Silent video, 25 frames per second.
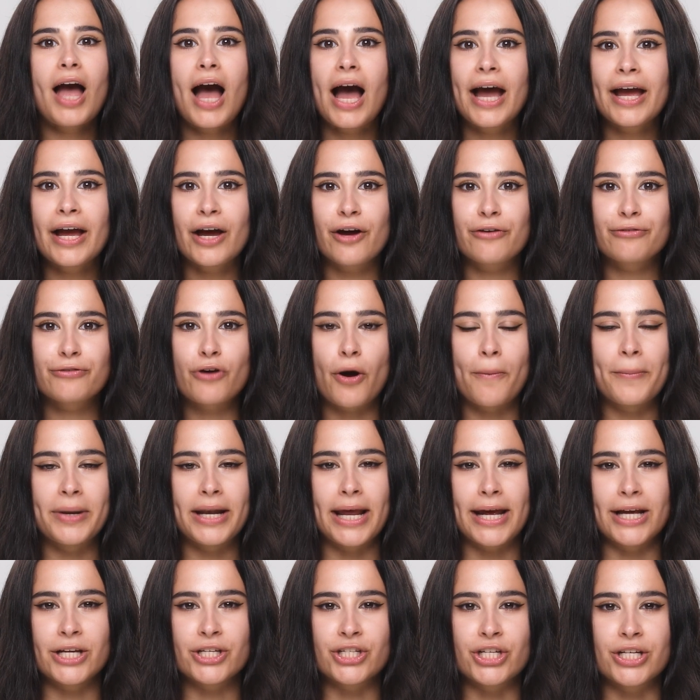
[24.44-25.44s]
I have
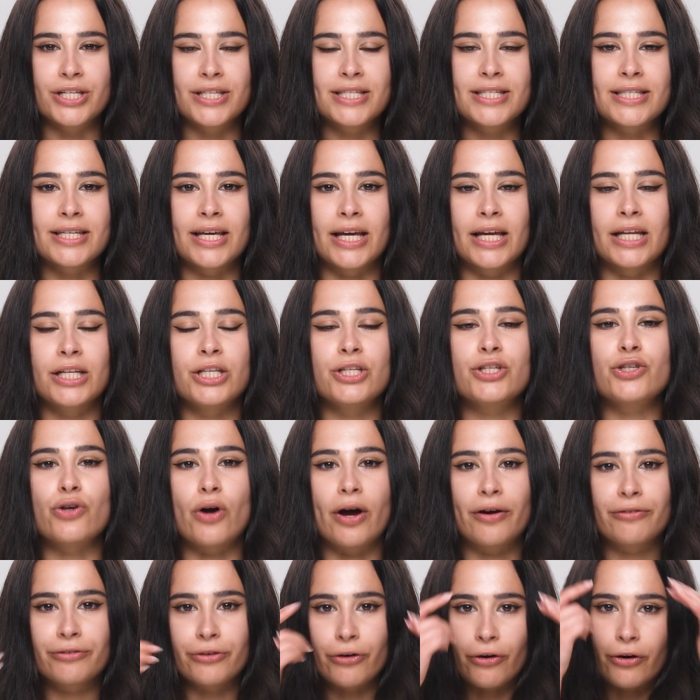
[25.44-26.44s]
combination skin, so
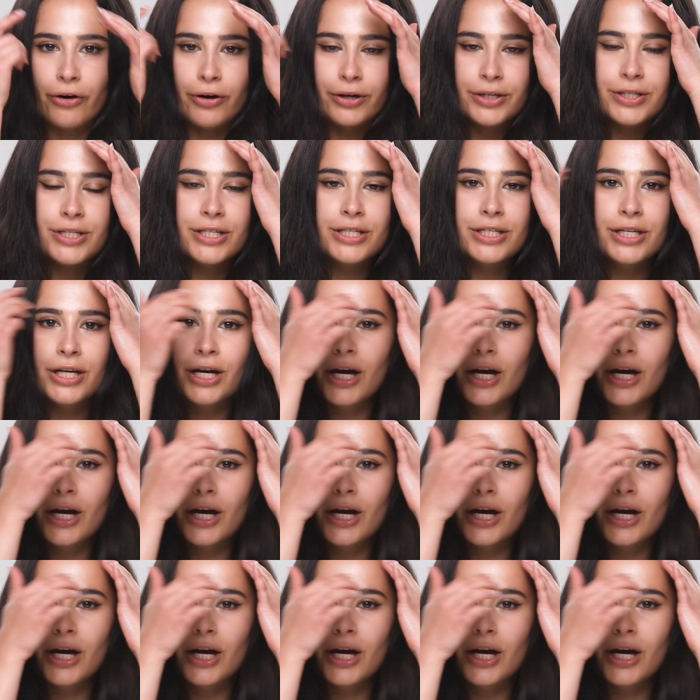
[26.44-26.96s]
I've got